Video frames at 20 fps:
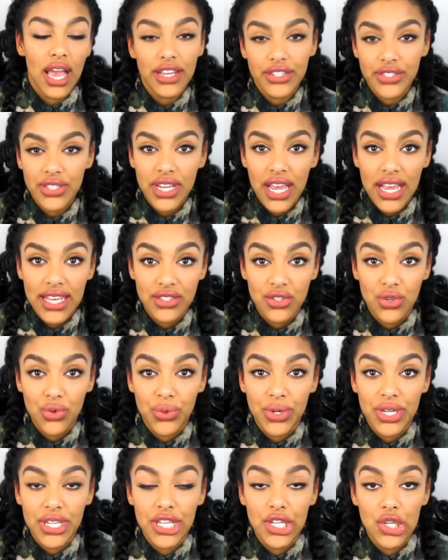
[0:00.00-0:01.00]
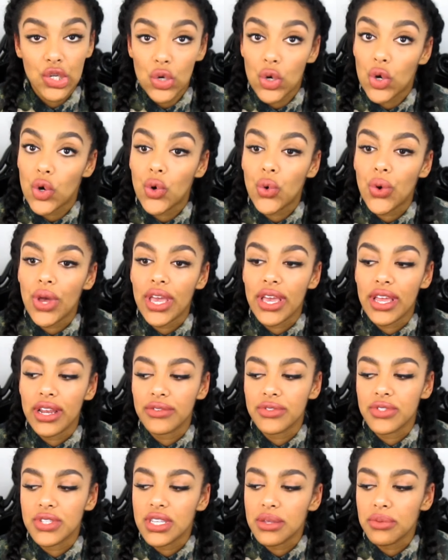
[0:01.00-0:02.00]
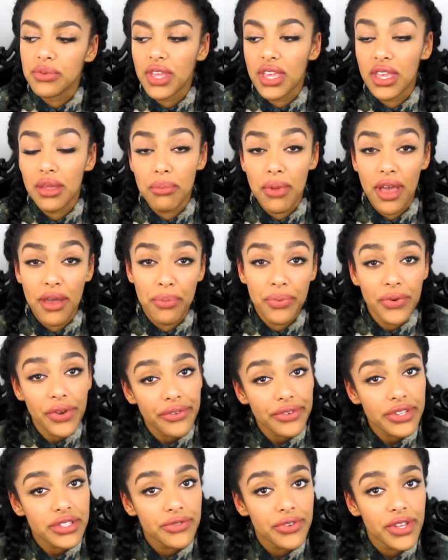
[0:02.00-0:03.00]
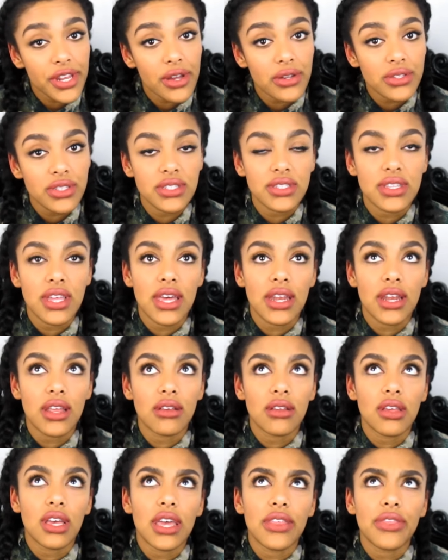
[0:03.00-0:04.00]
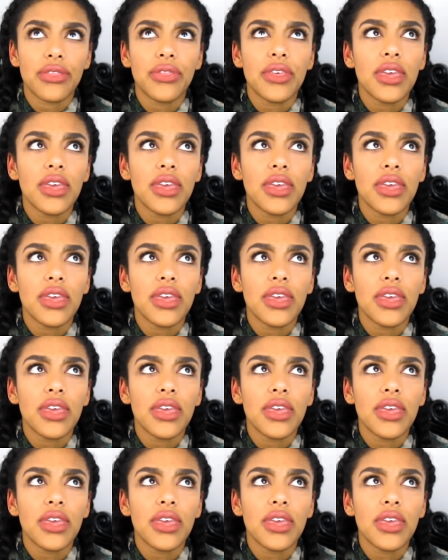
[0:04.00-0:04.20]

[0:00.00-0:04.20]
As you guys already know and seen in my previous videos is that I